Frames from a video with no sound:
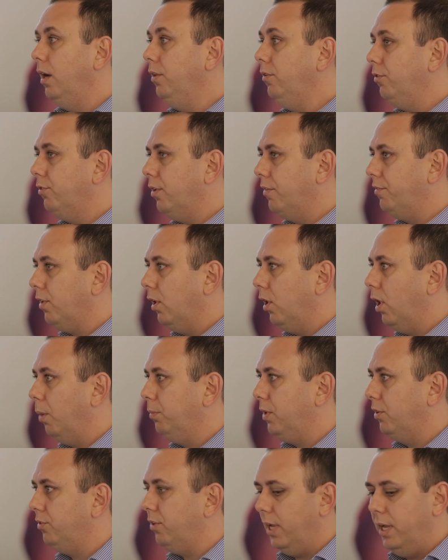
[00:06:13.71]
hundreds of
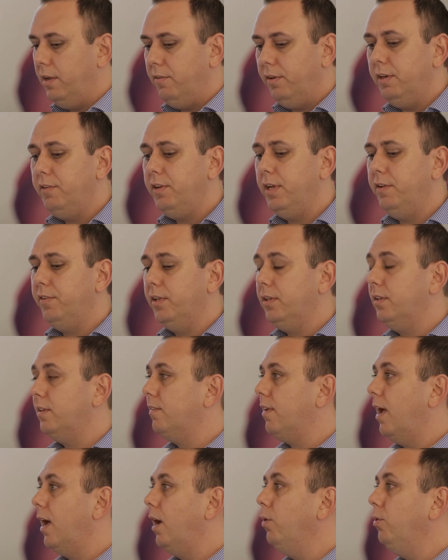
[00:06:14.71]
kilometers, even
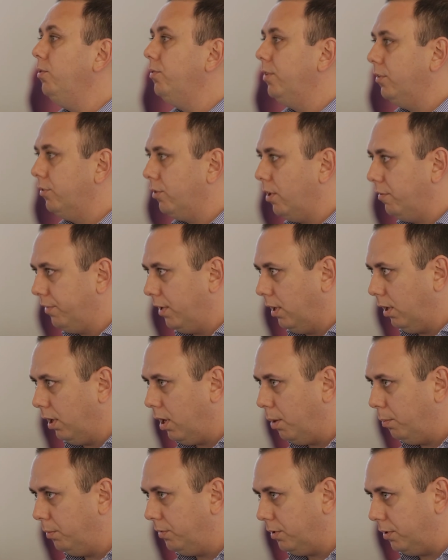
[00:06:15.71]
thousands of
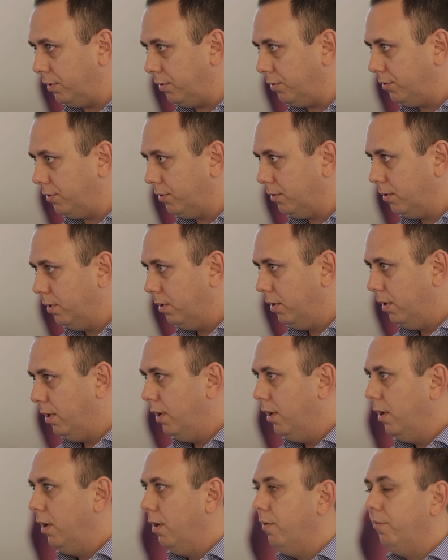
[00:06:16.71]
kilometers.
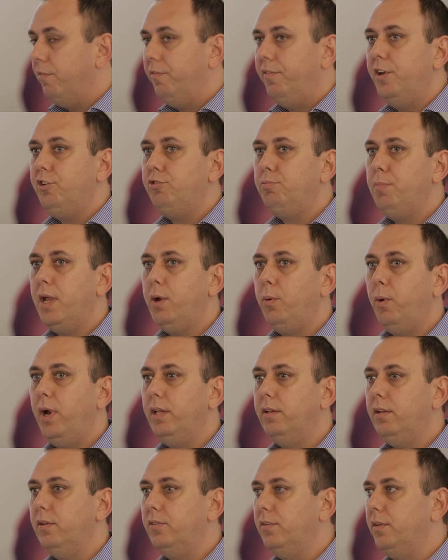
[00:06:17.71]
Fish
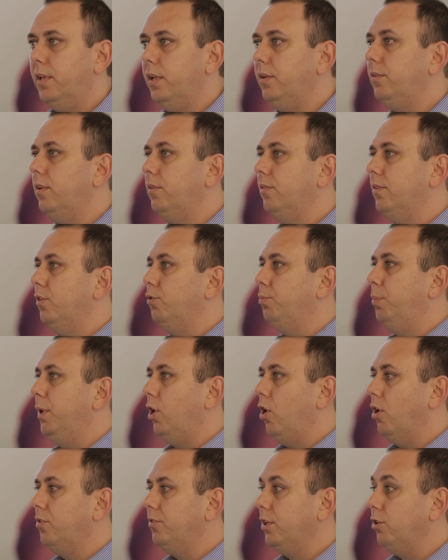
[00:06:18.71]
migrate these distances
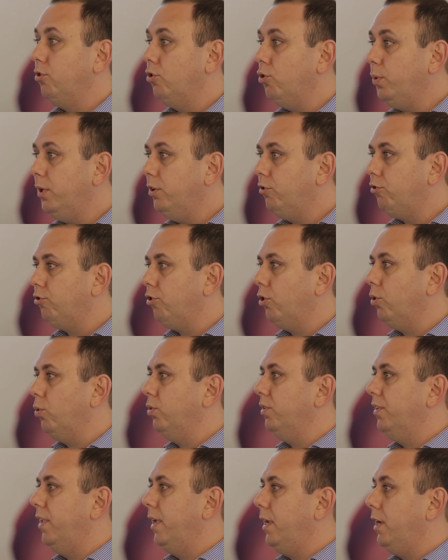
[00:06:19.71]
because in doing
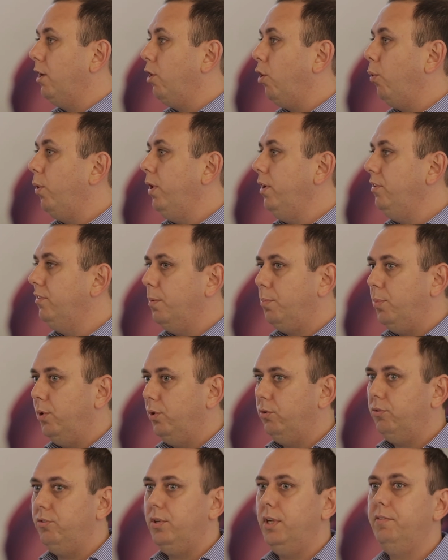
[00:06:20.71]
so, they increase the
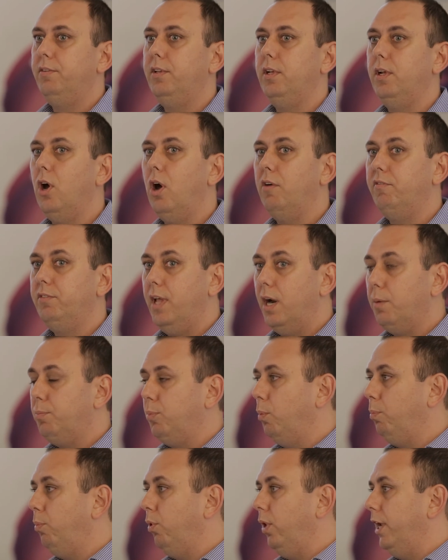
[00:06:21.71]
productivity of their
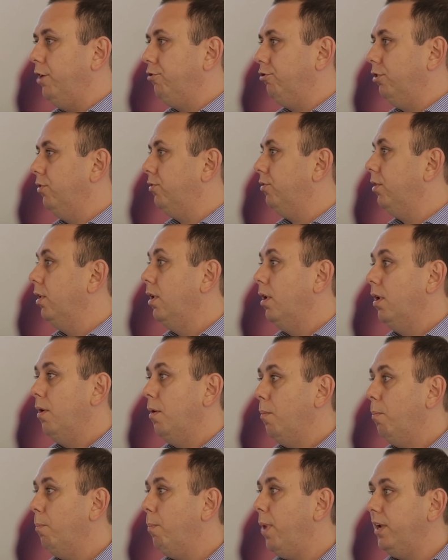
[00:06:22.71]
populations
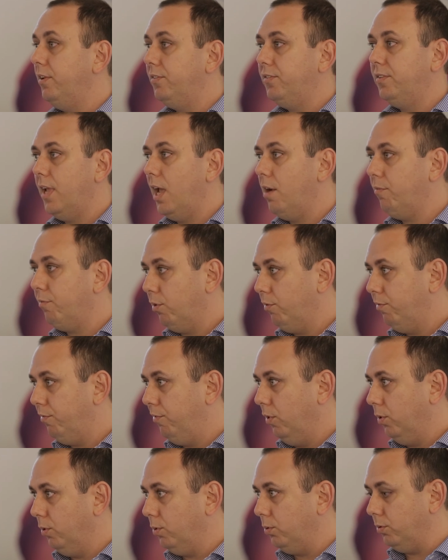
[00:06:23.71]
by several
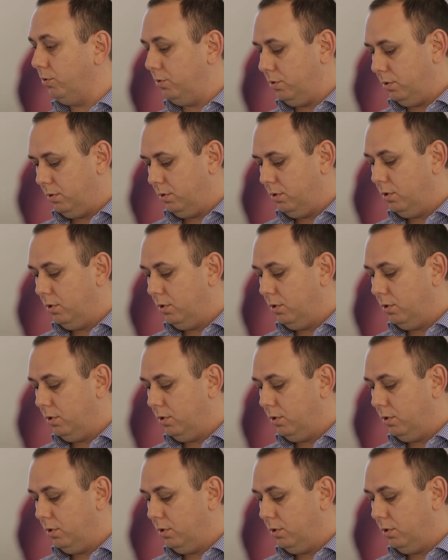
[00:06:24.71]
fold.